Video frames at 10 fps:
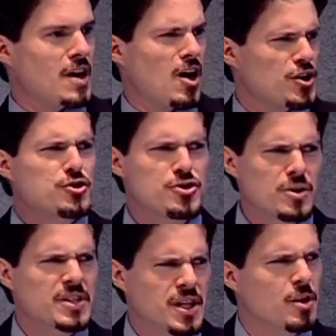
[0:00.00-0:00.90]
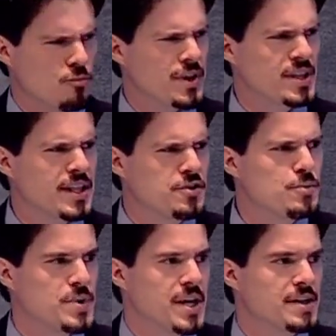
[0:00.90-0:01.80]
Are you sure? Did it really
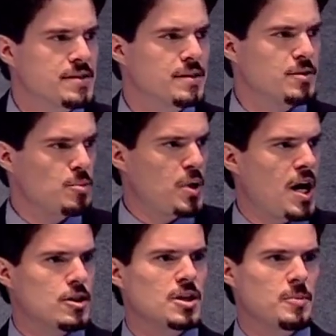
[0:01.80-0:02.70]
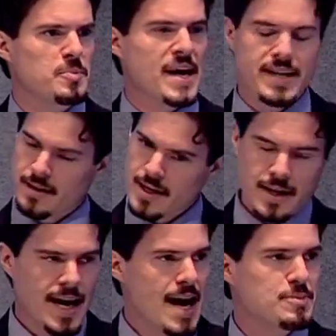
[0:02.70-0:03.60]
do this? The blogger coming back,
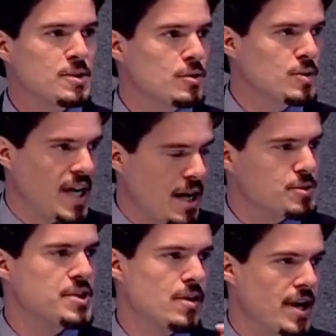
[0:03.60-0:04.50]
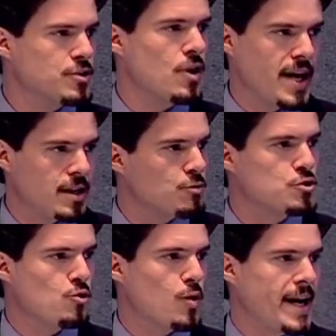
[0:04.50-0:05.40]
absolutely. I was there. I tried it. It
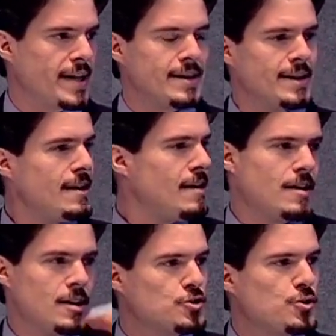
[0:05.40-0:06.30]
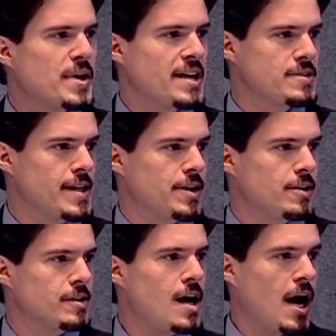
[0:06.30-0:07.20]
was great. 2 days
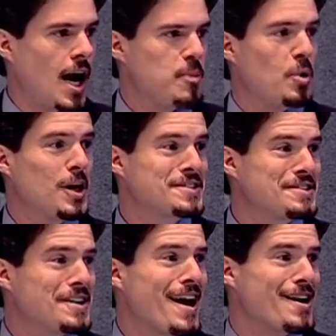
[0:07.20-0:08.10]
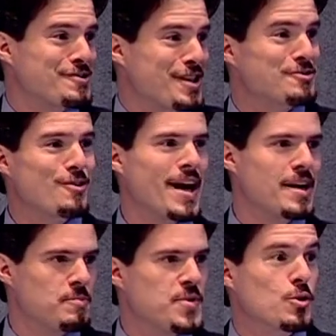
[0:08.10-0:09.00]
later, I bought the tires. I tried
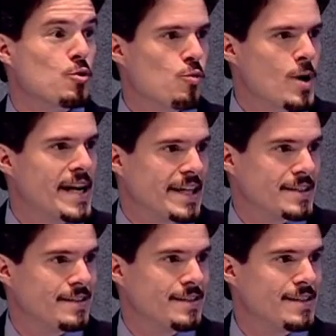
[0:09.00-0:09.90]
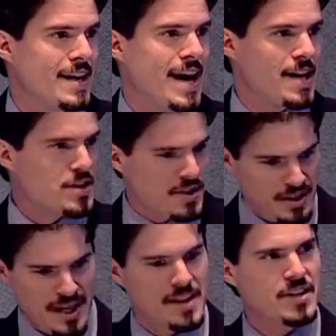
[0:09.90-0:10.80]
them. They're great. And
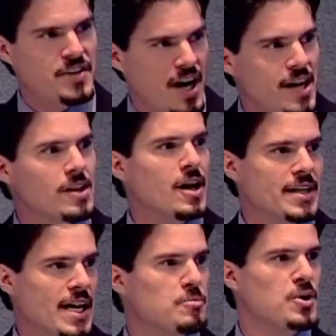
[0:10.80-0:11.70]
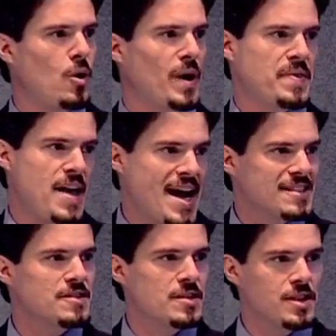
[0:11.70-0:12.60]
the dialogue kept going.
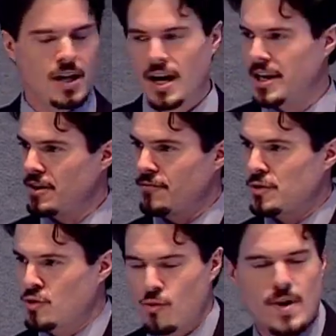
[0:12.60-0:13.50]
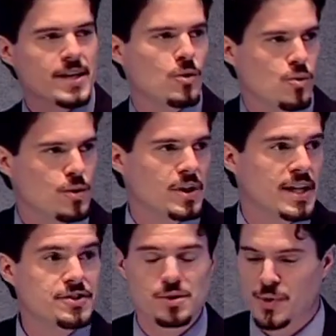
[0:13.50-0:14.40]
That's the kind of direct
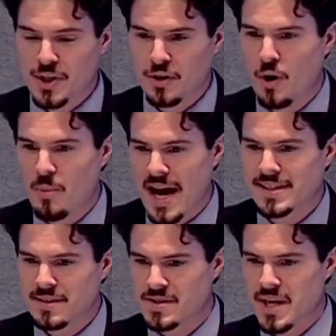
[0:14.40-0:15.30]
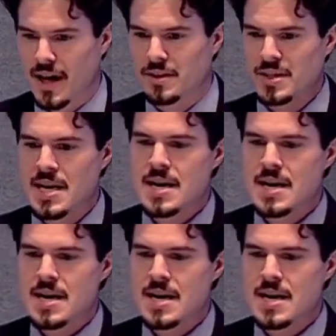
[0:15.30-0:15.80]
correlation that we could go back to sales.